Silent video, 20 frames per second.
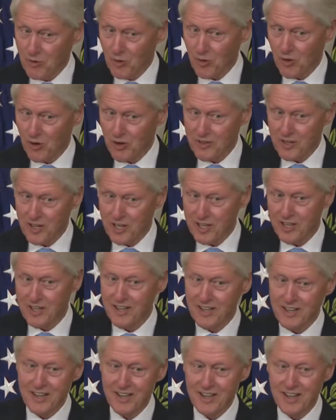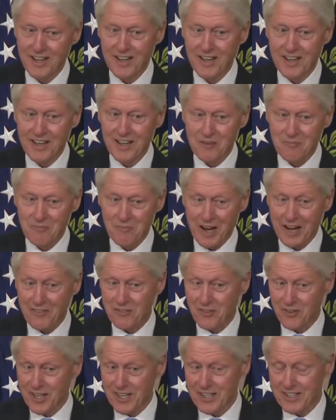more than my
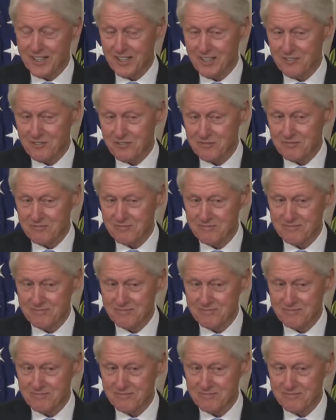friend of